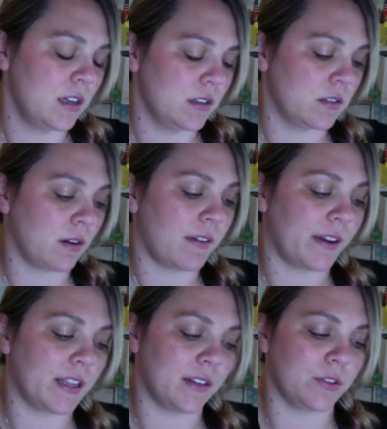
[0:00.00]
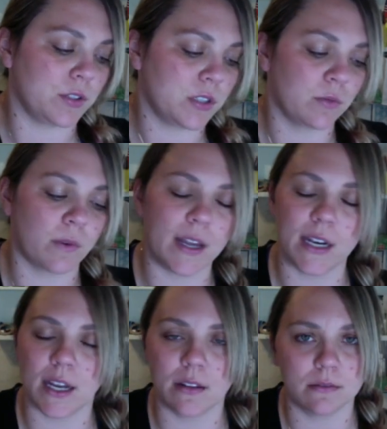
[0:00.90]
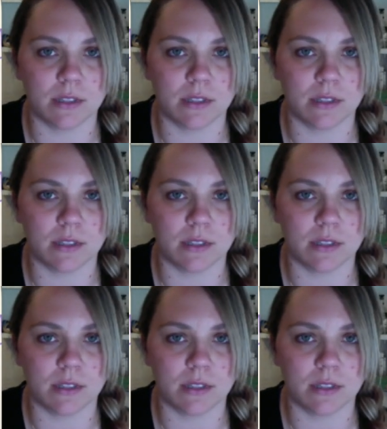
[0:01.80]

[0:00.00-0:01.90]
So I find that if you just write it out,